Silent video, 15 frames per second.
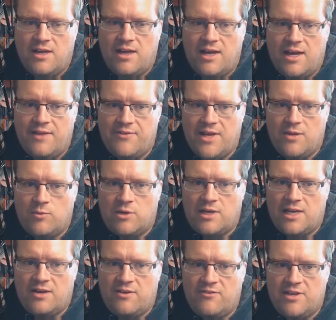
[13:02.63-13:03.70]
And then we're going to
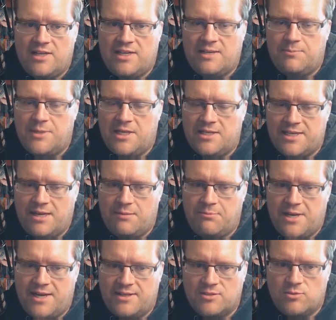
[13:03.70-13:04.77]
have it be a type
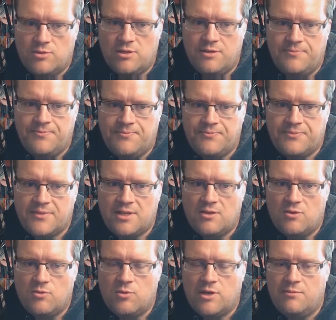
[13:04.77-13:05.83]
password.
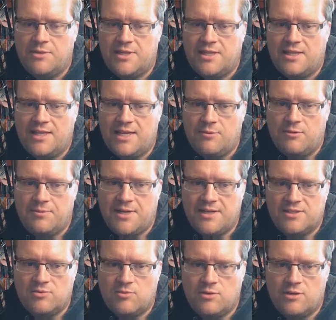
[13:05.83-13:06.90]
We're going to put the label
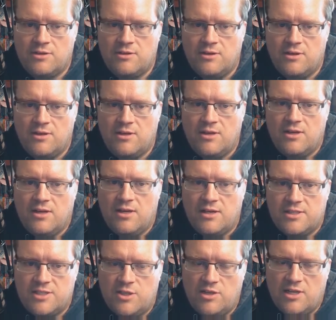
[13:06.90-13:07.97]
password.
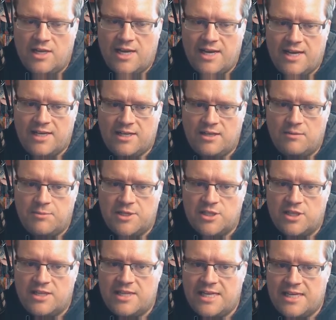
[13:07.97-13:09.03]
So you can add a bunch
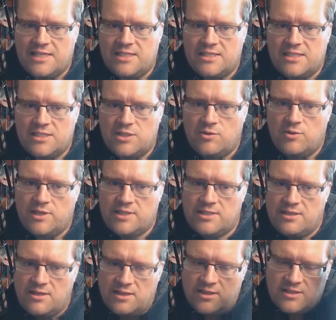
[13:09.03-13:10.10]
of things to it.
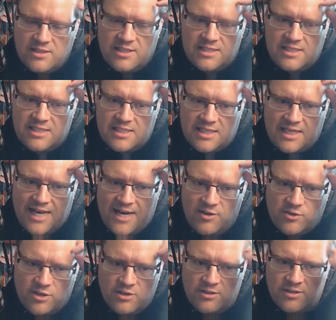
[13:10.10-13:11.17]
So this is a
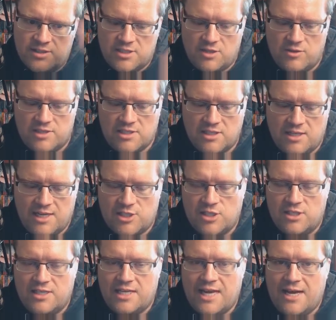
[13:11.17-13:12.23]
counter. So it's going to
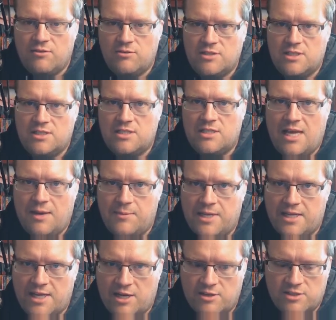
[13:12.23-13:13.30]
actually count how many
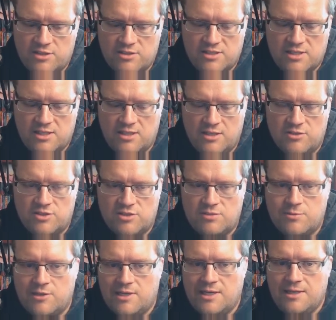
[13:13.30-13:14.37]
characters the user is
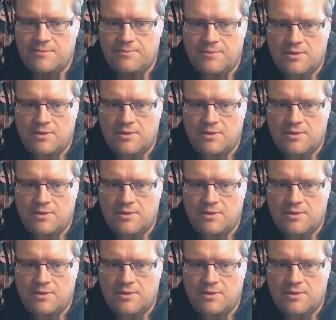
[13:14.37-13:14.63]
putting in.